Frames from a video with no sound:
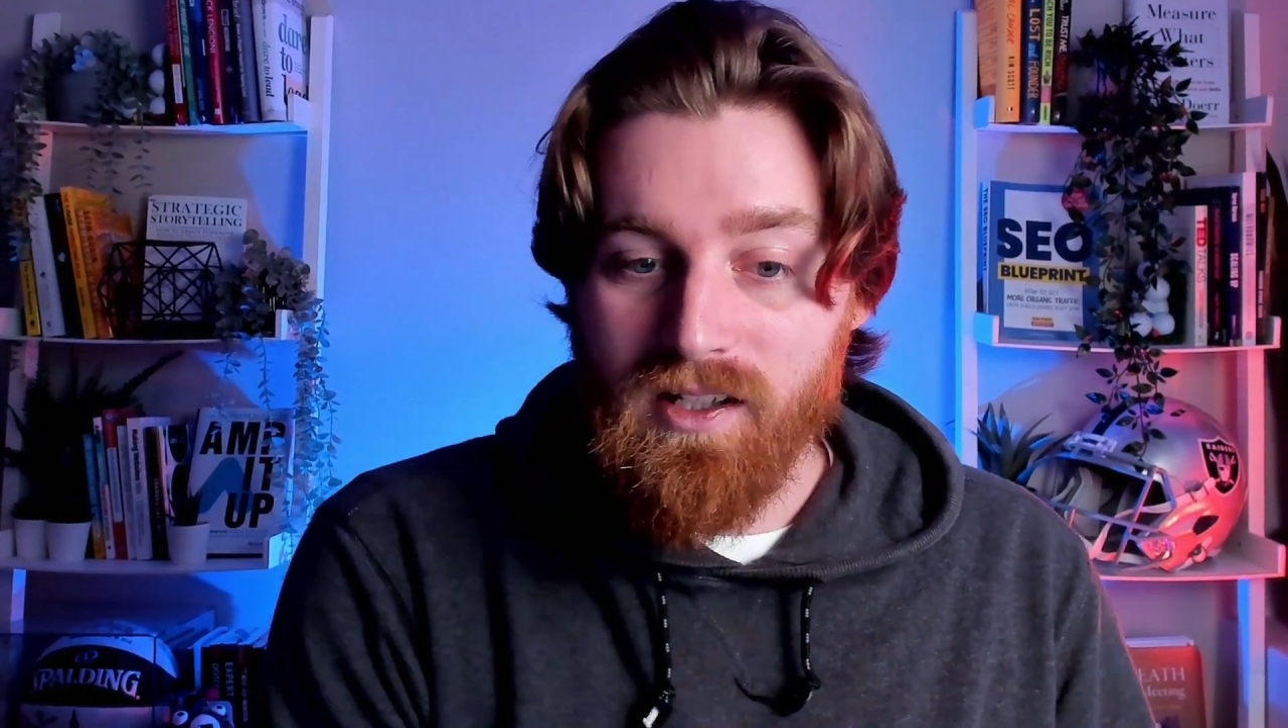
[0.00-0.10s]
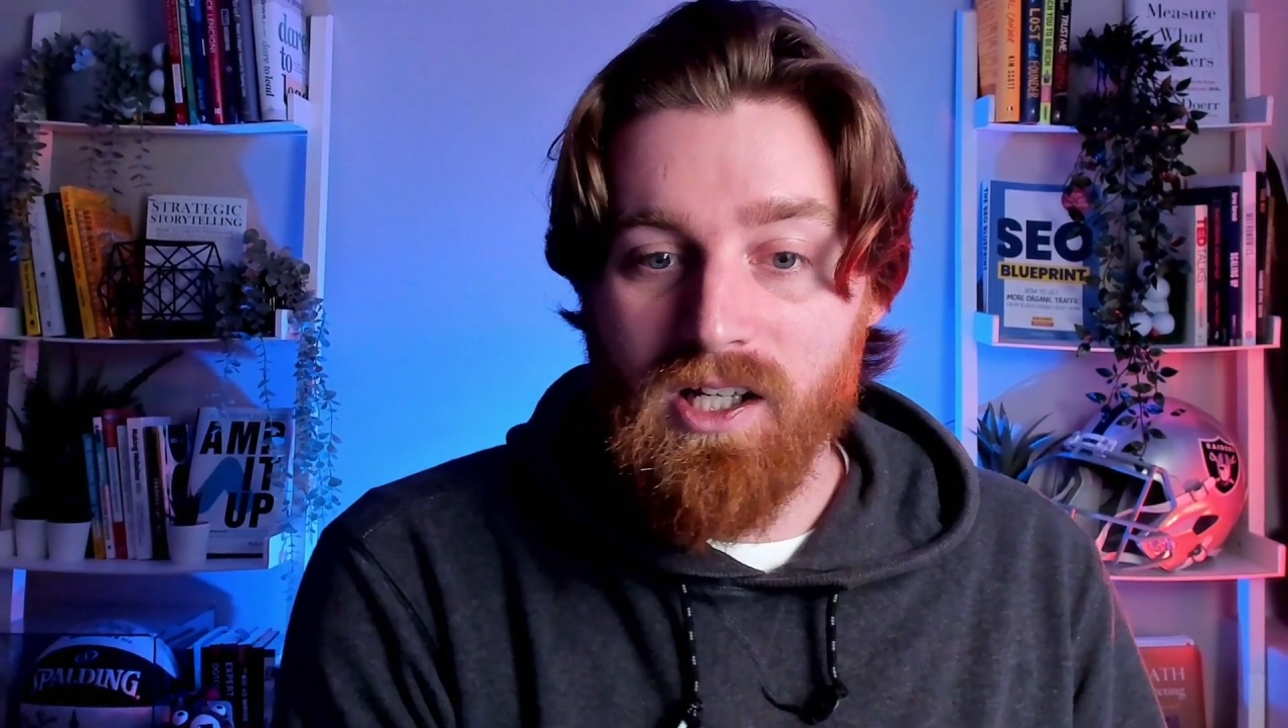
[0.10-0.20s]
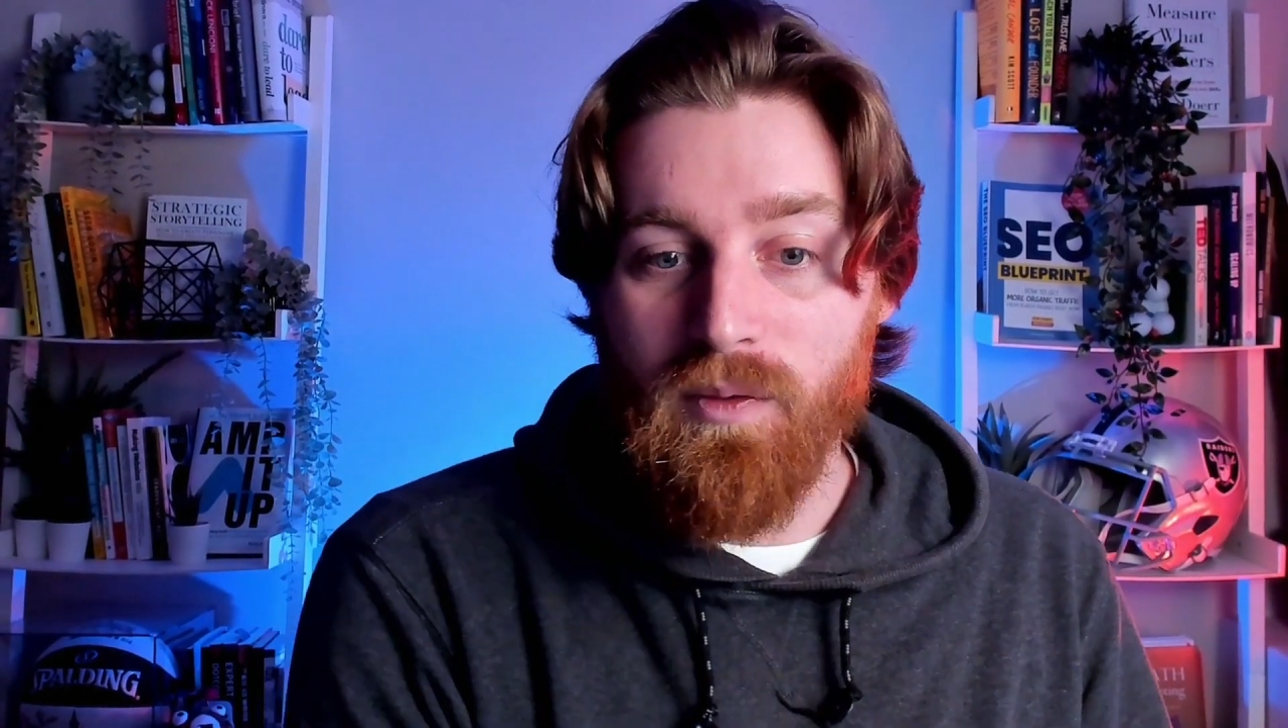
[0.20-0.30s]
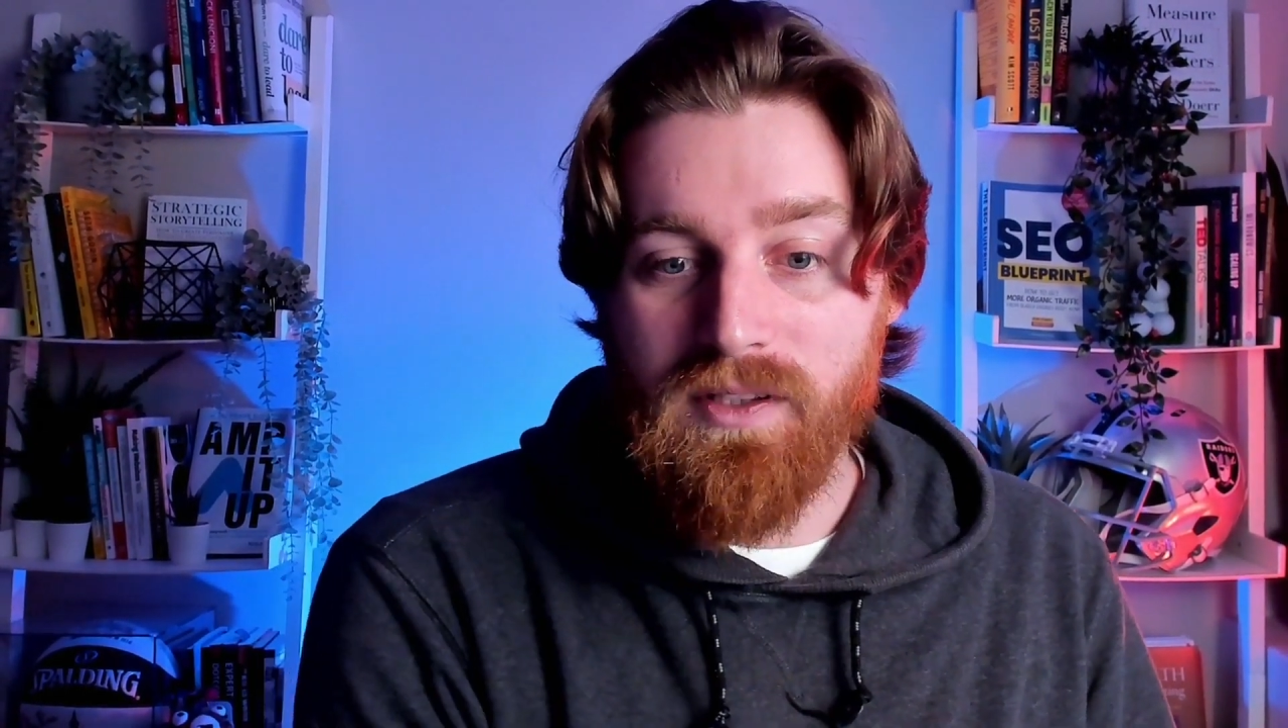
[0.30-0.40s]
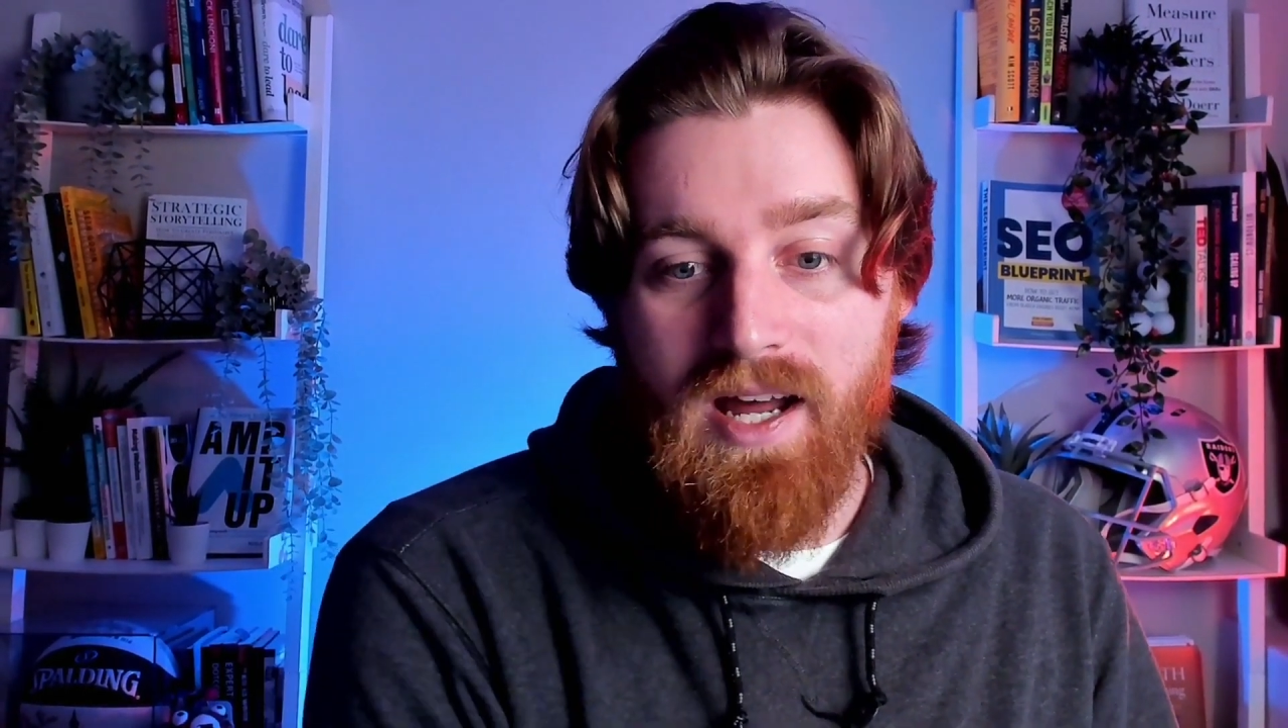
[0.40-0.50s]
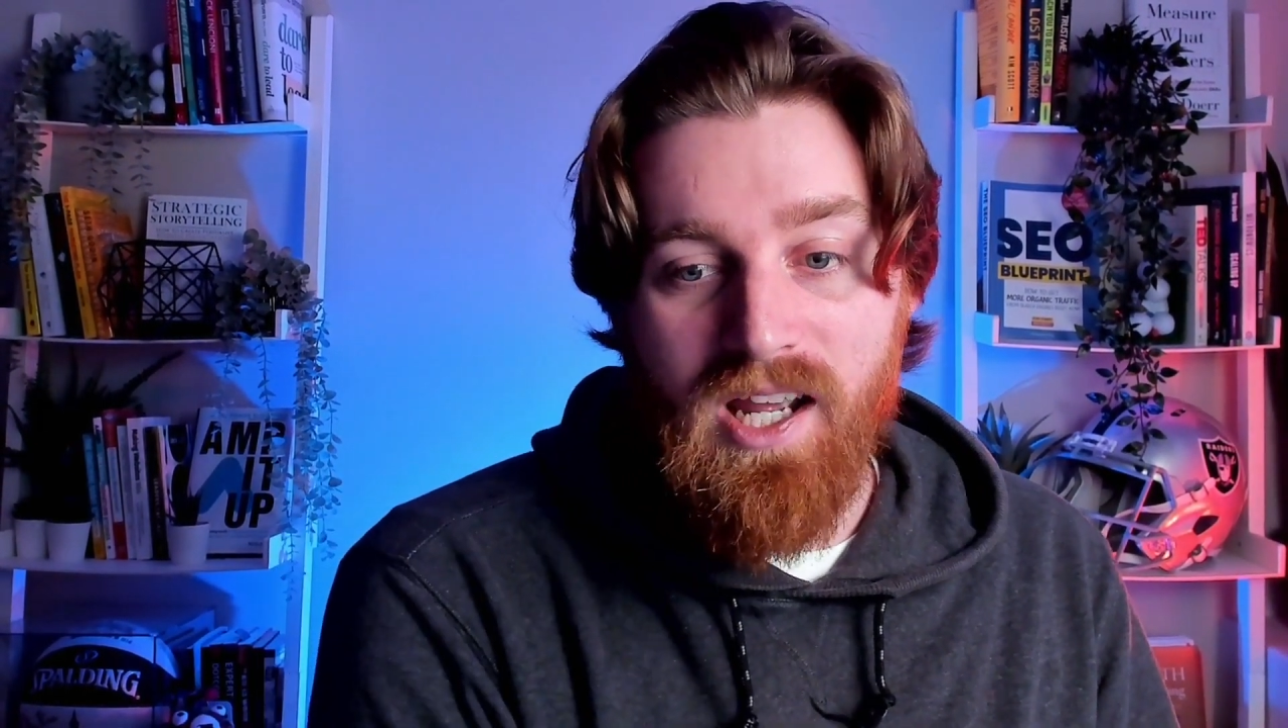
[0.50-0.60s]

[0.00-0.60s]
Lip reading: clear with that